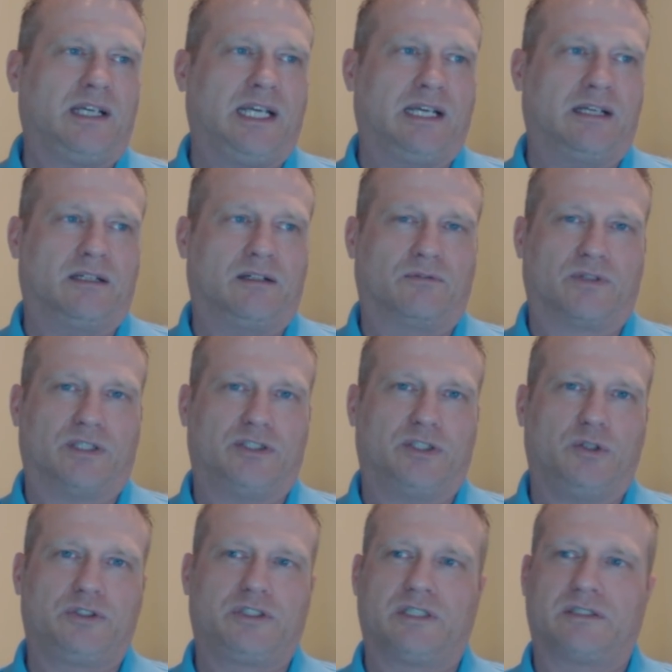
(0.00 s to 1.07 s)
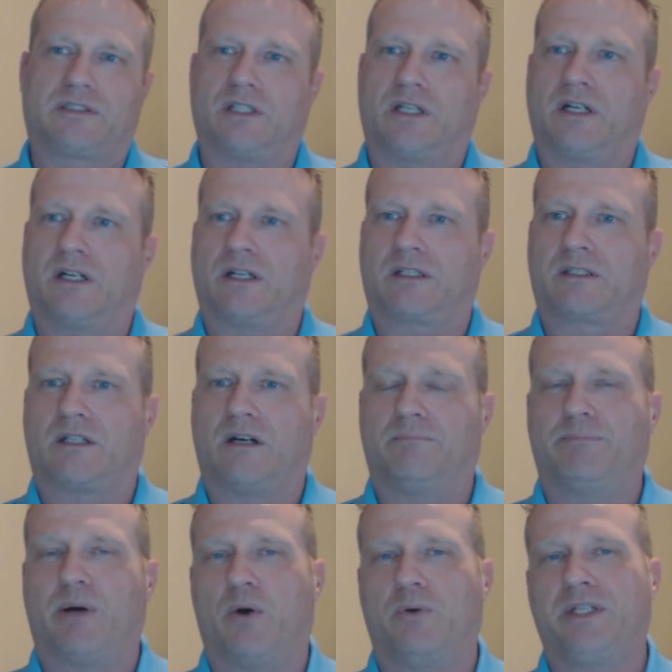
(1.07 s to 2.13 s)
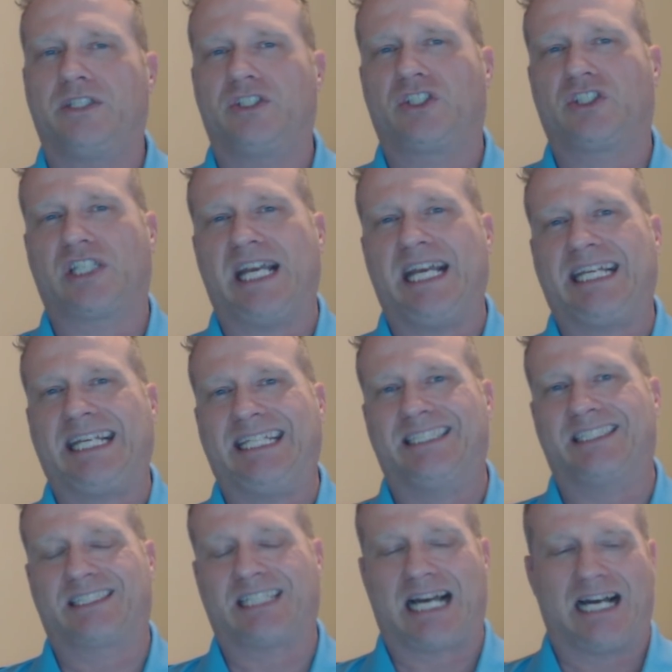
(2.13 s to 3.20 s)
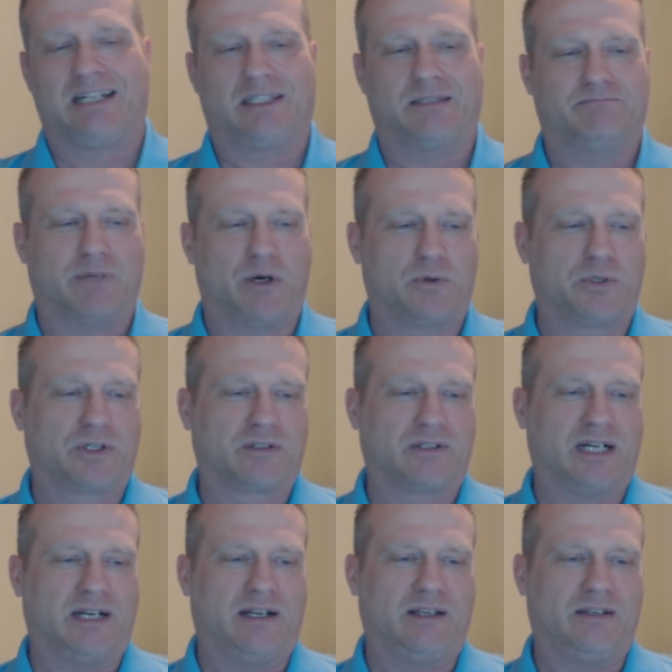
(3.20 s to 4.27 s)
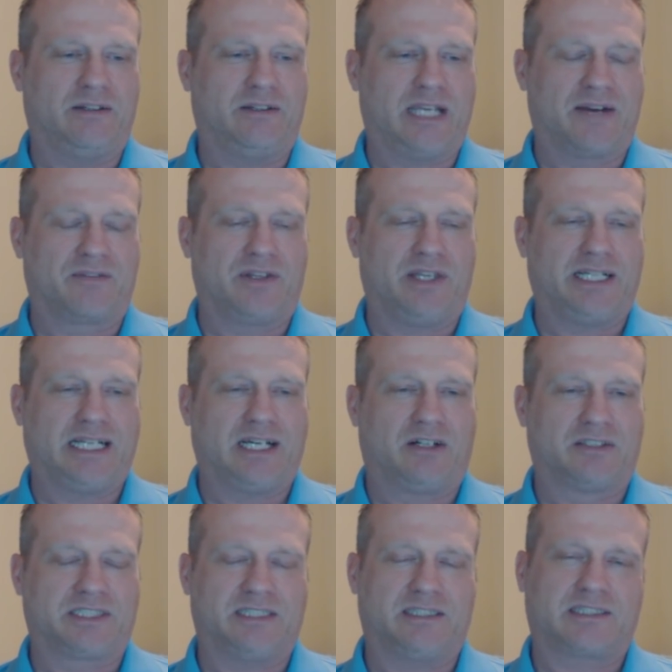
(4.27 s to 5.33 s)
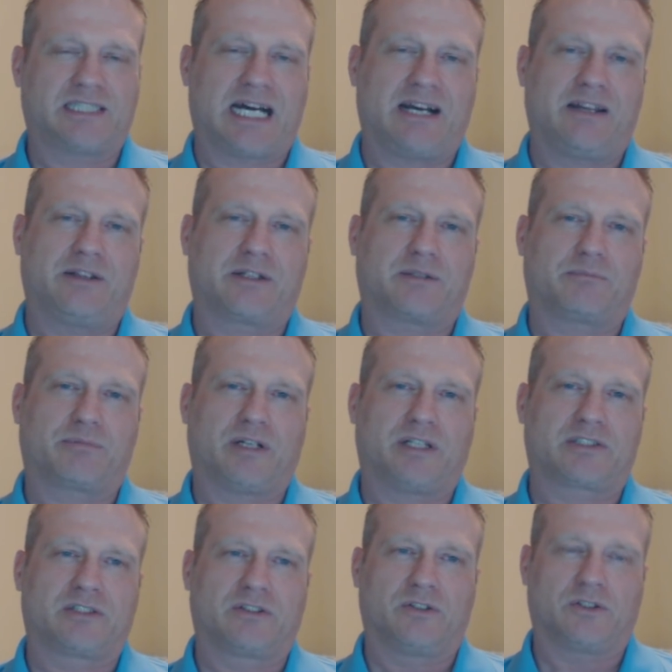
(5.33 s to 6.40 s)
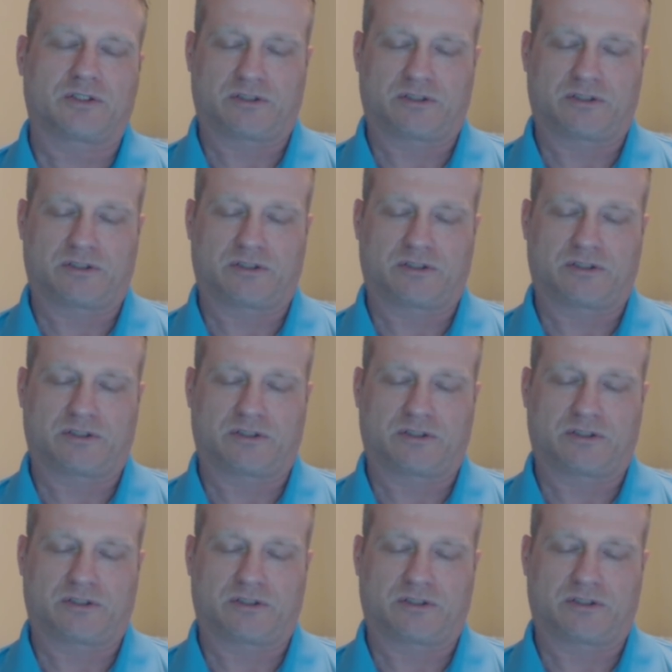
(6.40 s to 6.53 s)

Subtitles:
it reduces the component shake inside the motor and everything else inside of the compressor.